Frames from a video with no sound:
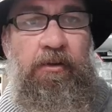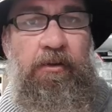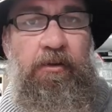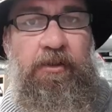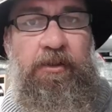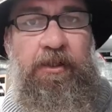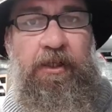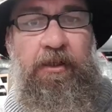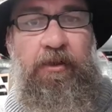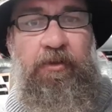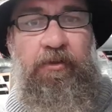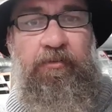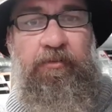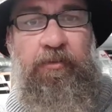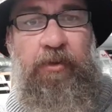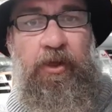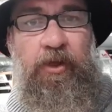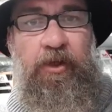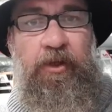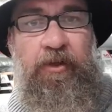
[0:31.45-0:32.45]
Seem to have
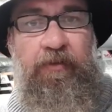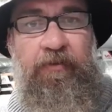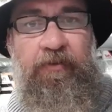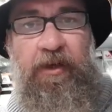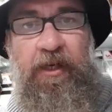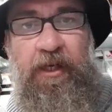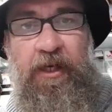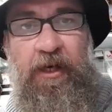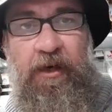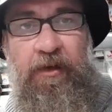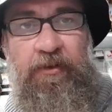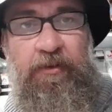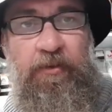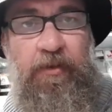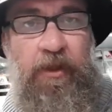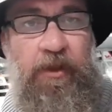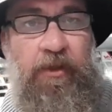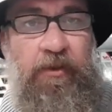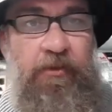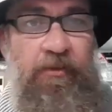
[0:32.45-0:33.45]
muted the video as
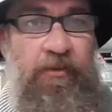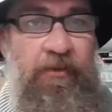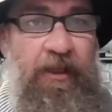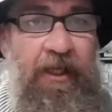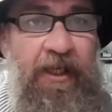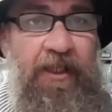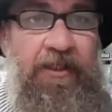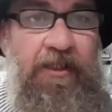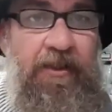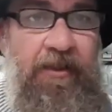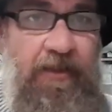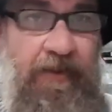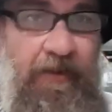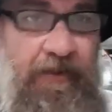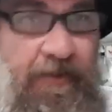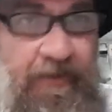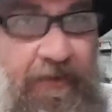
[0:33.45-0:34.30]
well. Excellent.